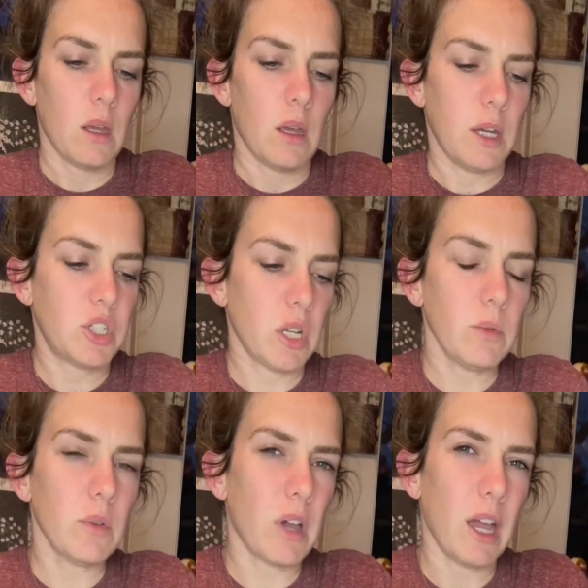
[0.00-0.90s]
A
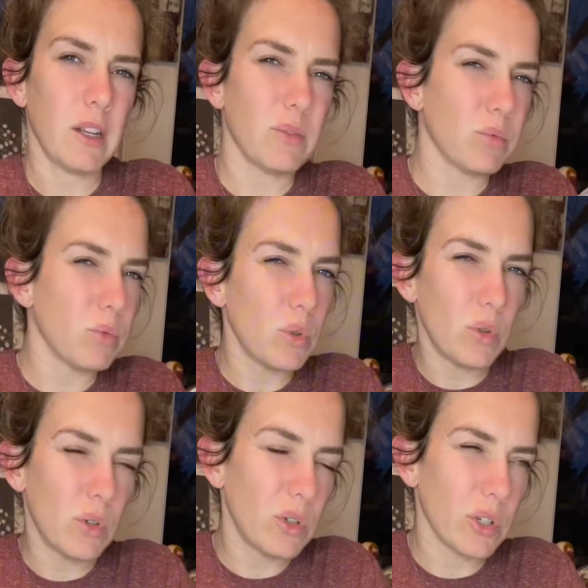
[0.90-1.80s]
general kind of
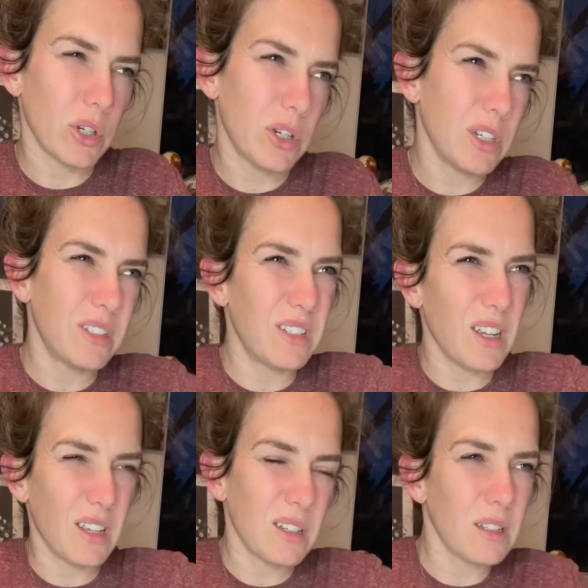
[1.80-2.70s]
rule or
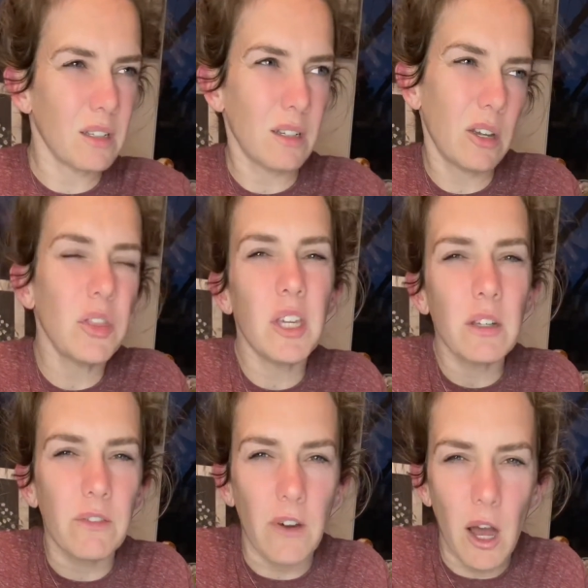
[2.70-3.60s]
a good thing to
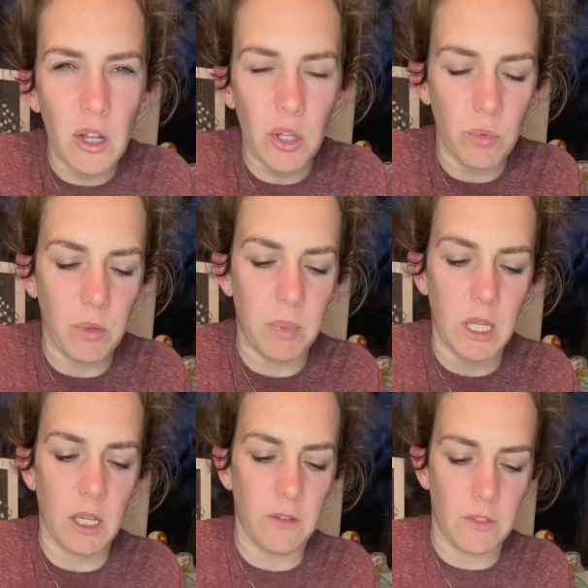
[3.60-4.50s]
follow would
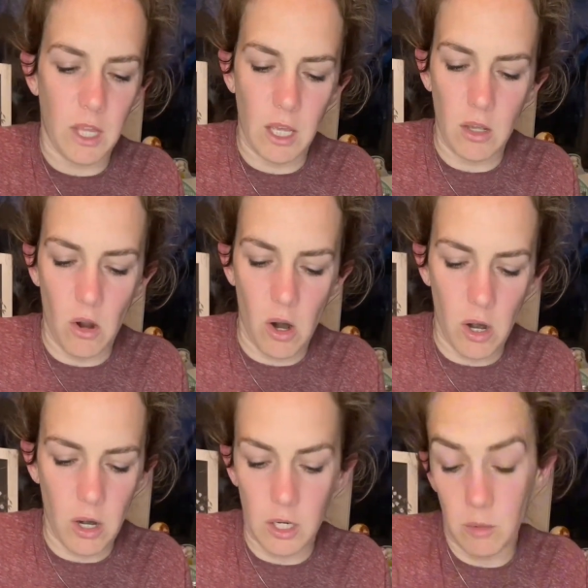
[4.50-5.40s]
be if they
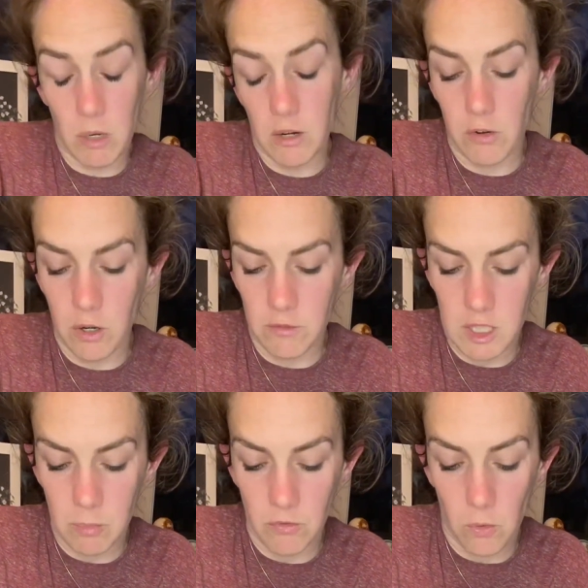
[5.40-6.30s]
are, and you might have heard of this
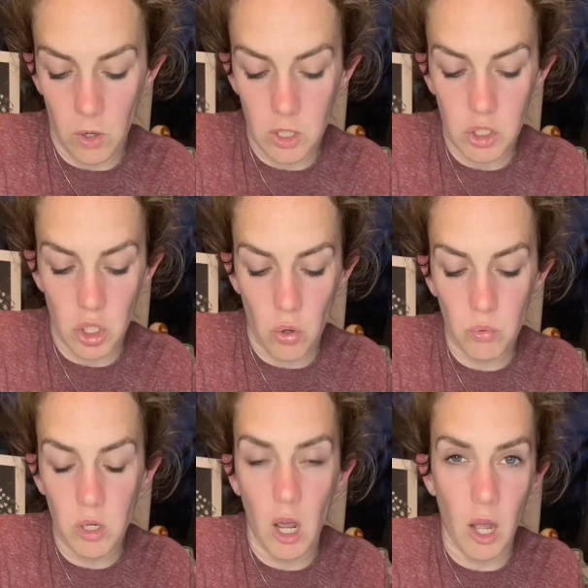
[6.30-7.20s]
before,
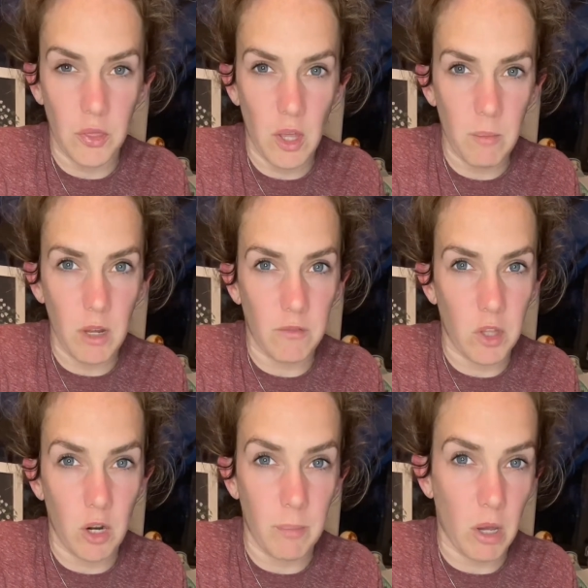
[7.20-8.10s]
don't cut them if
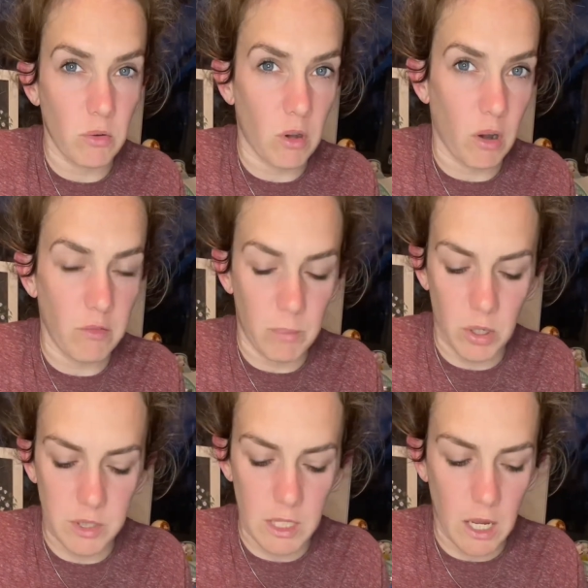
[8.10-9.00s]
they're about golf ball
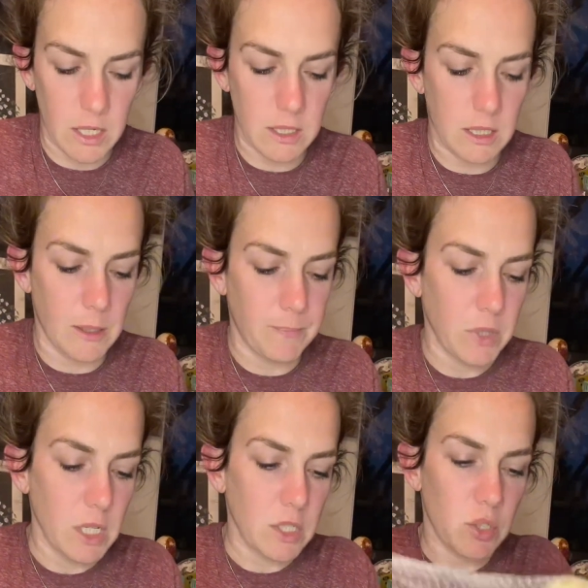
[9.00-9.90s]
size.
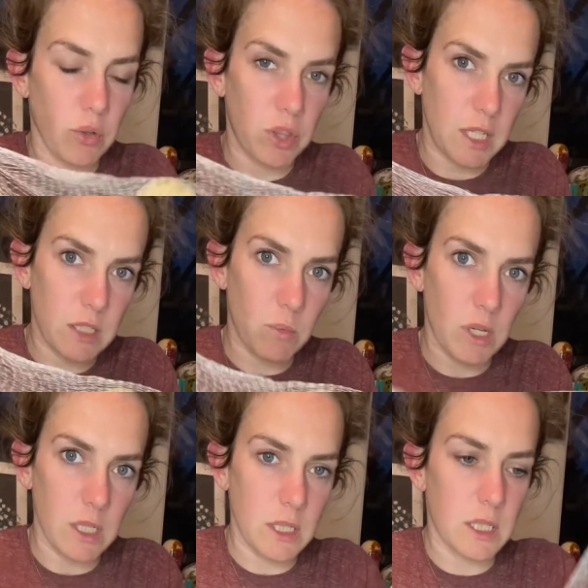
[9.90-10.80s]
So these
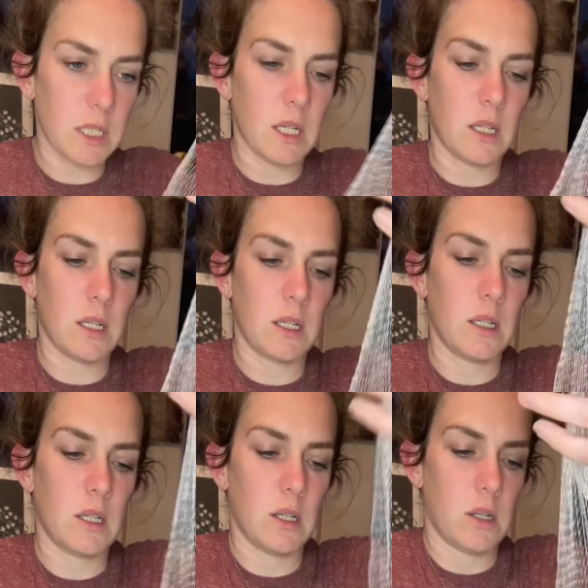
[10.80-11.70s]
ones
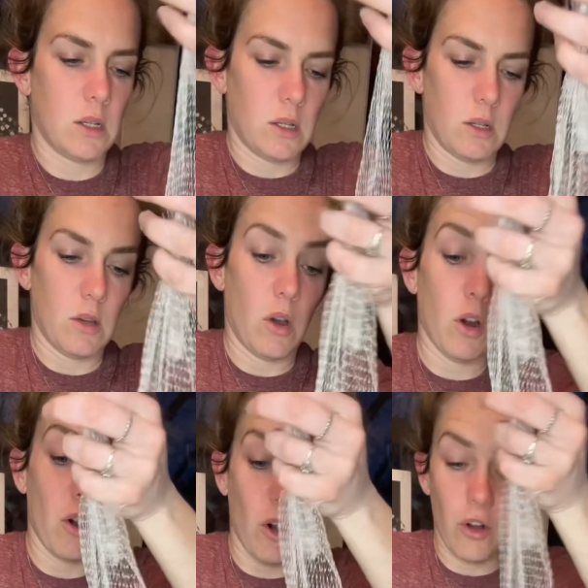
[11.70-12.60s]

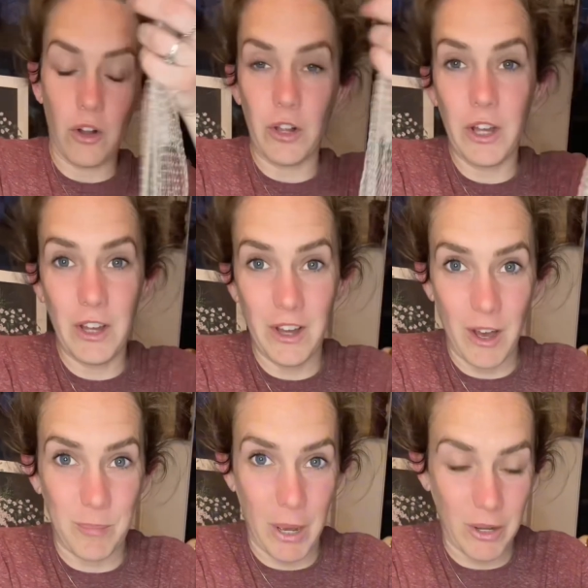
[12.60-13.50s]
are all
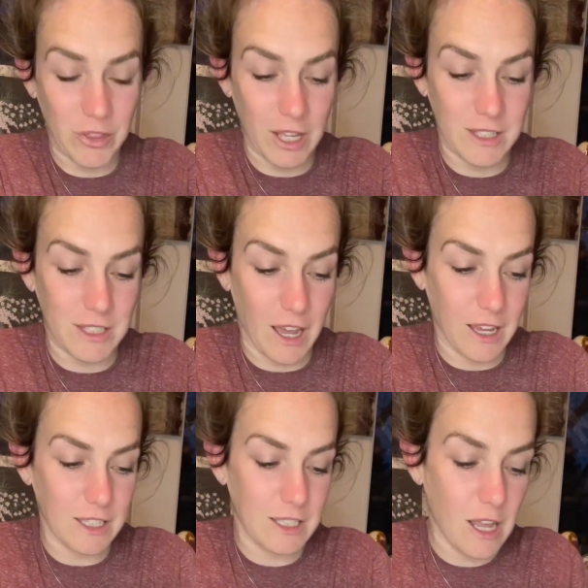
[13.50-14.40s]
about that
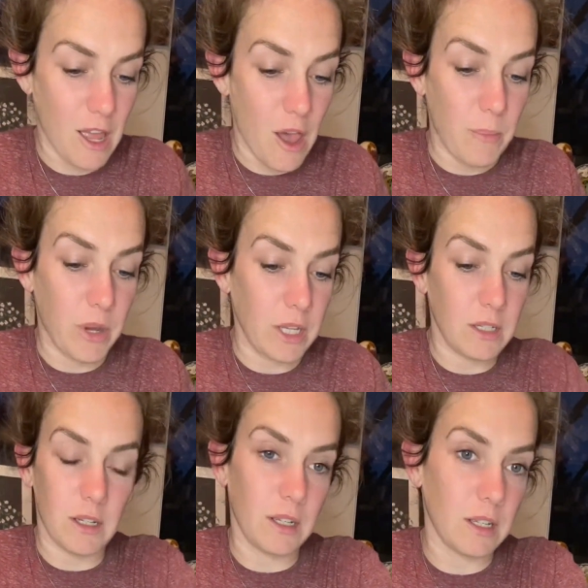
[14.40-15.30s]
size. But
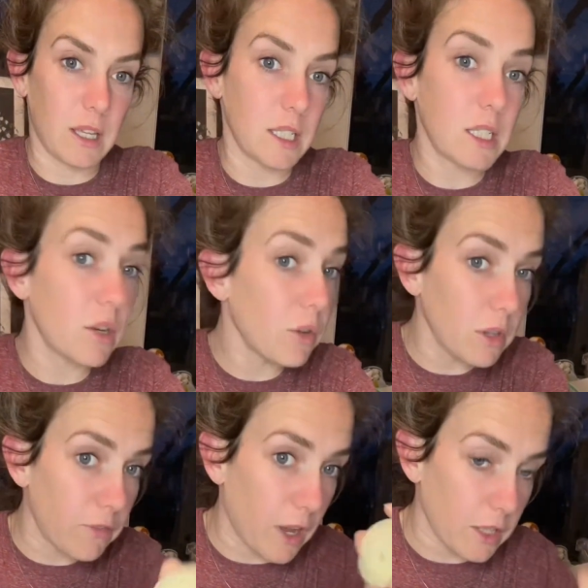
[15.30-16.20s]
considering the
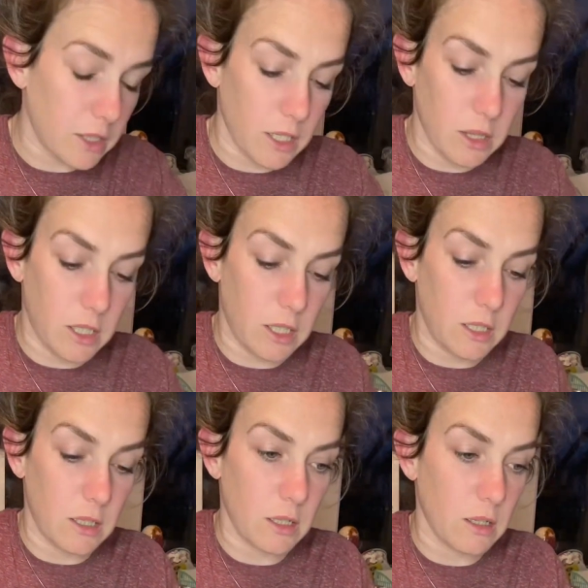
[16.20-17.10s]
fact that
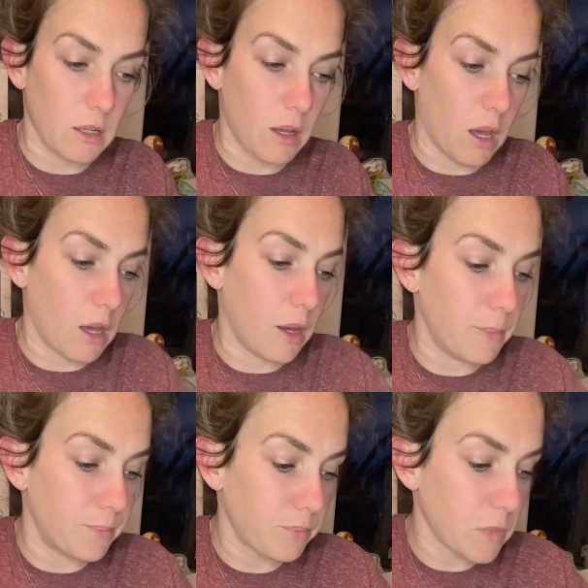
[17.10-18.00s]
the
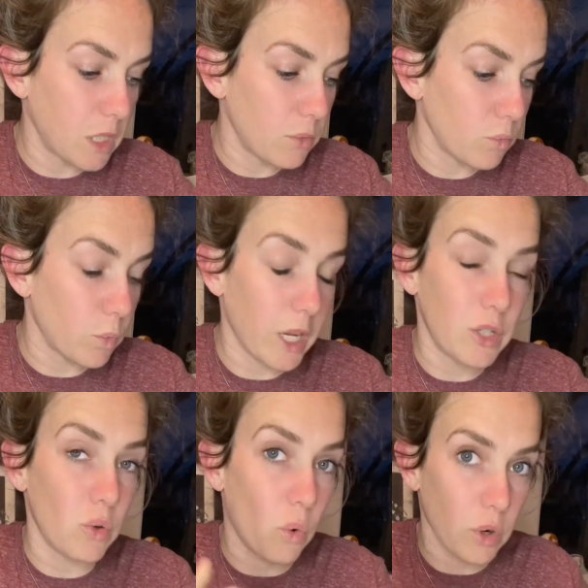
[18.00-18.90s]
Red
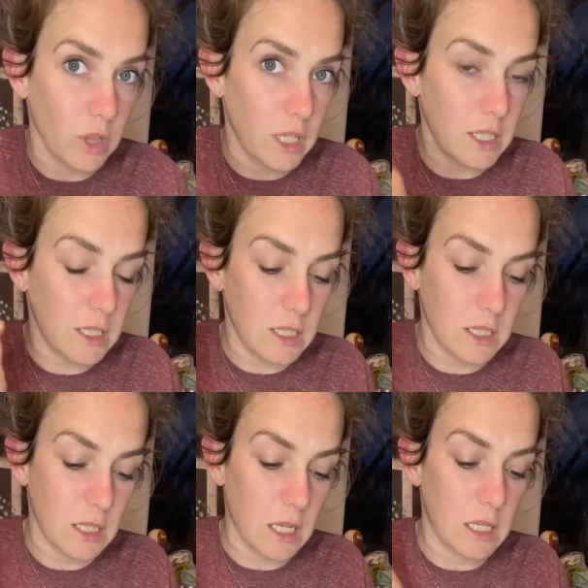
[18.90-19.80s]
Norland
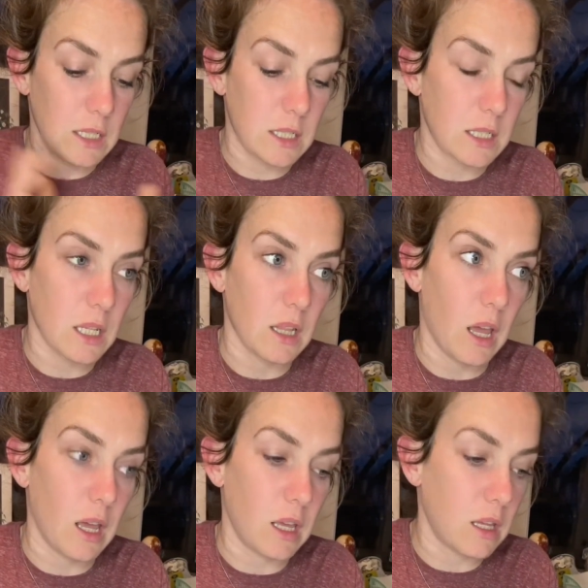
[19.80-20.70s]
is
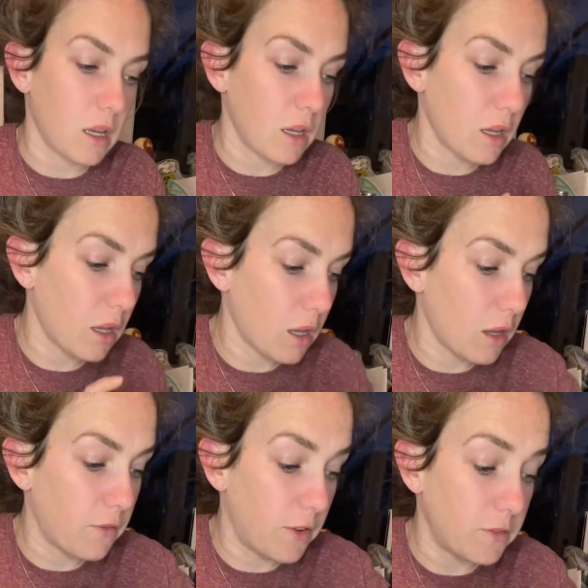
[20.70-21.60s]
like
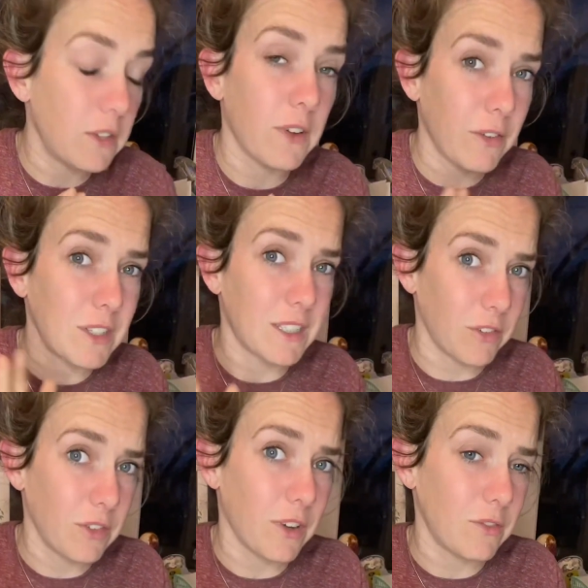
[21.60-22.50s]
55 to
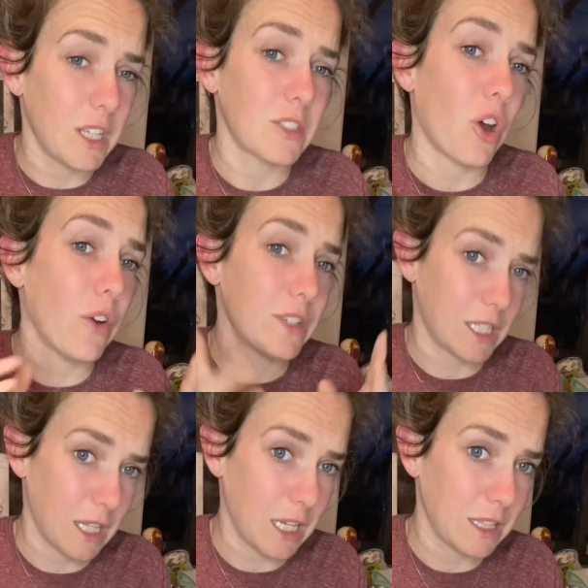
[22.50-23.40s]
75 days to harvest
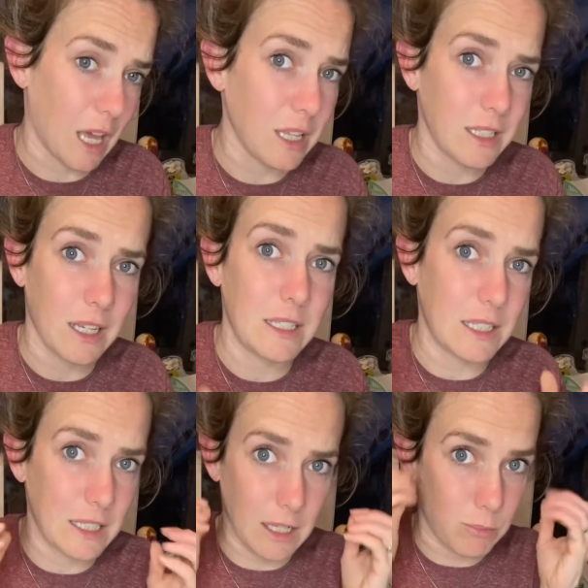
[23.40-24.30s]
and they get that size
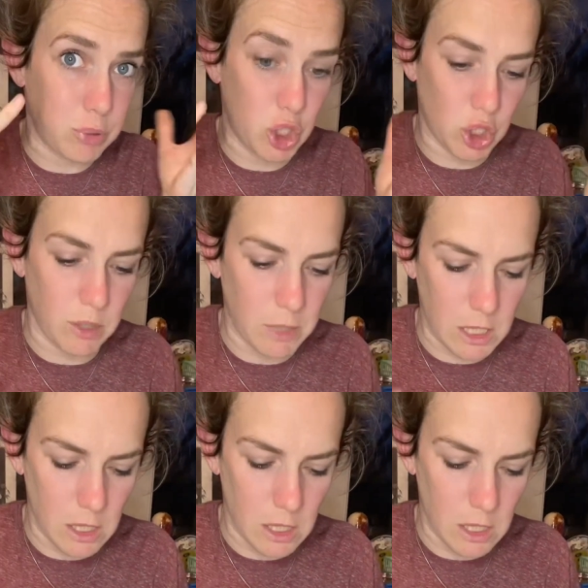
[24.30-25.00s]
is like psh to me.